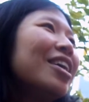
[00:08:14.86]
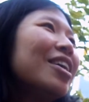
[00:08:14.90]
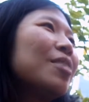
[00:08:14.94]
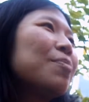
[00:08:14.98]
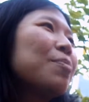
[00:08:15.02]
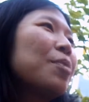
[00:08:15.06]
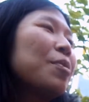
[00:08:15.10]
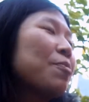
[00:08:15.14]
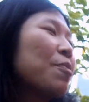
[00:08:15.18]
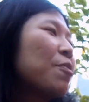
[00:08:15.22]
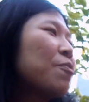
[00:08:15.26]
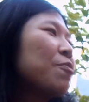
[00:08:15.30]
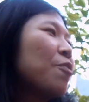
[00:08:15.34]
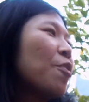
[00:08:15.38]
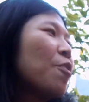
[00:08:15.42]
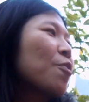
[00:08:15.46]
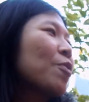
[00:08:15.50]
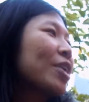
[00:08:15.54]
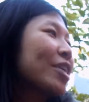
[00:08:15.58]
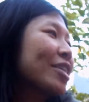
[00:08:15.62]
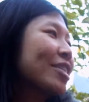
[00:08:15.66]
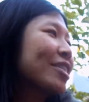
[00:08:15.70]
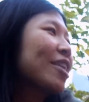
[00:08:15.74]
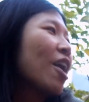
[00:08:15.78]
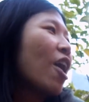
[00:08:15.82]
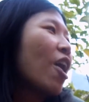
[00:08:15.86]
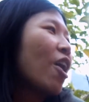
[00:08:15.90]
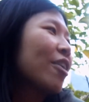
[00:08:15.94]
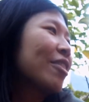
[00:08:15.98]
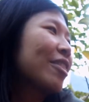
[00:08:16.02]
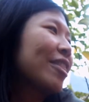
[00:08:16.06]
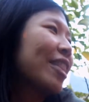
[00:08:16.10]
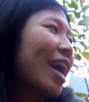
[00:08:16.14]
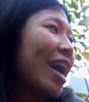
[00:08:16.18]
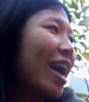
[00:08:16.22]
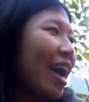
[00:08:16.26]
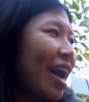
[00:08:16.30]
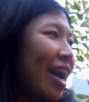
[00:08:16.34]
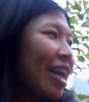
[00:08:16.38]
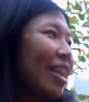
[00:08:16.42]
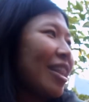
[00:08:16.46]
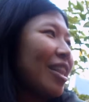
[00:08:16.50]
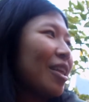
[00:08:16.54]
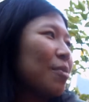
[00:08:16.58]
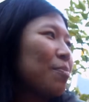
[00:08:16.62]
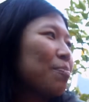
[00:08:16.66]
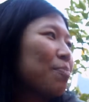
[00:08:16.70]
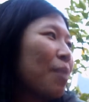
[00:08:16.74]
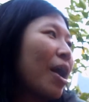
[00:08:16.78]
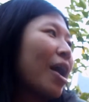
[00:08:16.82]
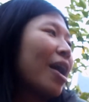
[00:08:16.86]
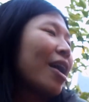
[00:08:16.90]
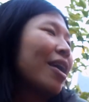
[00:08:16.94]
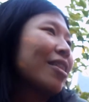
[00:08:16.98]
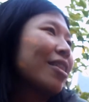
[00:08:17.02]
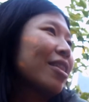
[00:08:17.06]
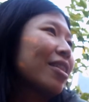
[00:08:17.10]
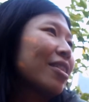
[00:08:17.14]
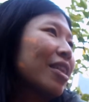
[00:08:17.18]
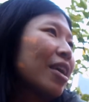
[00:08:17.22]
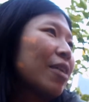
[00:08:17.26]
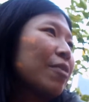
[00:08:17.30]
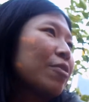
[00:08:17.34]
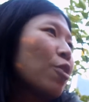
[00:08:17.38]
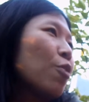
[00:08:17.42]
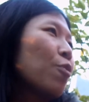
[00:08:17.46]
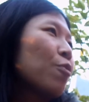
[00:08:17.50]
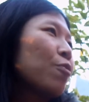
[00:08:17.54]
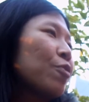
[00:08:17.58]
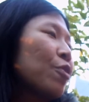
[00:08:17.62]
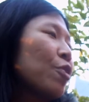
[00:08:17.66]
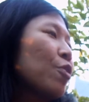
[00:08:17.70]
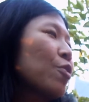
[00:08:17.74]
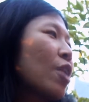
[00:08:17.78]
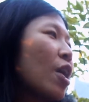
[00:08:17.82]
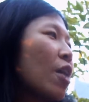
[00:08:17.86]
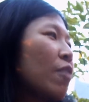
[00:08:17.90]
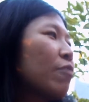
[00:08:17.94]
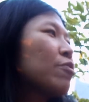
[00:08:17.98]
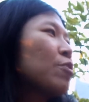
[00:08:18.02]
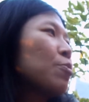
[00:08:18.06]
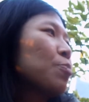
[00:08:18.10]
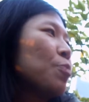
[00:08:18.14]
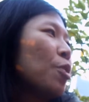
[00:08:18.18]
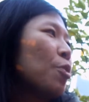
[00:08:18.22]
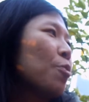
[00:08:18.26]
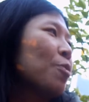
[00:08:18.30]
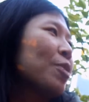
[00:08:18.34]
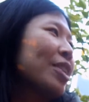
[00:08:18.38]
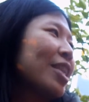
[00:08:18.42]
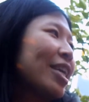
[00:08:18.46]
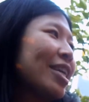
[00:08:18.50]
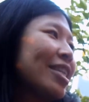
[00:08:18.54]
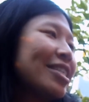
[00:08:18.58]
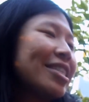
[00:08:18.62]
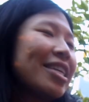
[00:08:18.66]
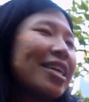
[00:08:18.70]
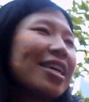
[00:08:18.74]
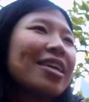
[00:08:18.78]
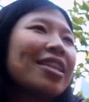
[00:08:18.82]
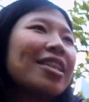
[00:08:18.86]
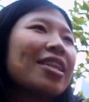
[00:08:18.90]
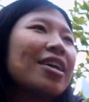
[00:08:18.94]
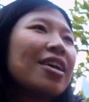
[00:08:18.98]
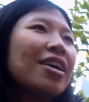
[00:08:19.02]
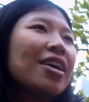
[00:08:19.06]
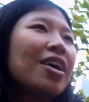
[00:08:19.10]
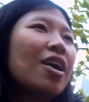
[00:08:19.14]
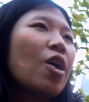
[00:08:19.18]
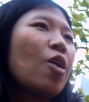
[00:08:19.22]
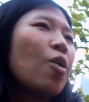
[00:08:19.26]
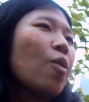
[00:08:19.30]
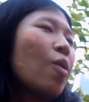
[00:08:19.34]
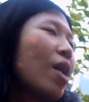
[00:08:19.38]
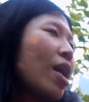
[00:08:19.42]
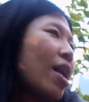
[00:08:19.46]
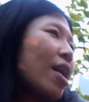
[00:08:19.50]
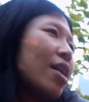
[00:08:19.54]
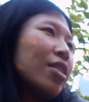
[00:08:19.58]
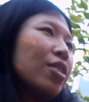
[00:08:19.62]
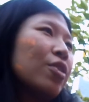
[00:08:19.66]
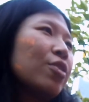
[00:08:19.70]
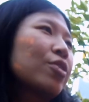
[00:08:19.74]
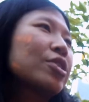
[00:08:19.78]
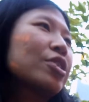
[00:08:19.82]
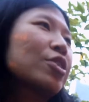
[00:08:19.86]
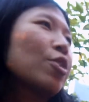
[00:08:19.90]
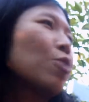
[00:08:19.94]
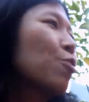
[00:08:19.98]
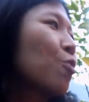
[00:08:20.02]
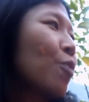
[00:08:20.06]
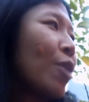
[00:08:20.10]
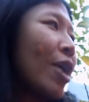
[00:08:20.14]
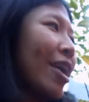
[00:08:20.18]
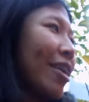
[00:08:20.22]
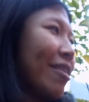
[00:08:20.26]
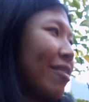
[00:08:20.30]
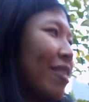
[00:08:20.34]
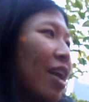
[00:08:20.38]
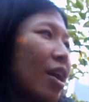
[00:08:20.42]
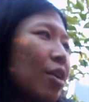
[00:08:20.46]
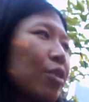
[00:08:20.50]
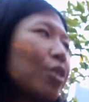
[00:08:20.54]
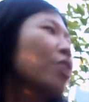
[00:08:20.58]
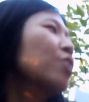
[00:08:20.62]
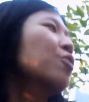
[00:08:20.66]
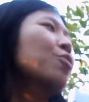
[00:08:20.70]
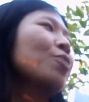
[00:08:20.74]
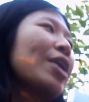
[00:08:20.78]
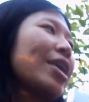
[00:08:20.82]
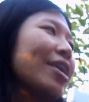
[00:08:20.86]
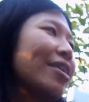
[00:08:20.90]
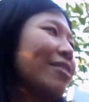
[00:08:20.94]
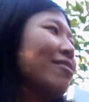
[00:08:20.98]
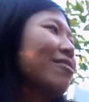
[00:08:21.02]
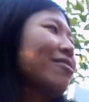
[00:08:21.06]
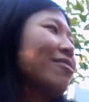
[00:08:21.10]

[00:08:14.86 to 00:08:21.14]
people focus on that, but they don't feel comfortable when they said, oh, I look so great, I look great,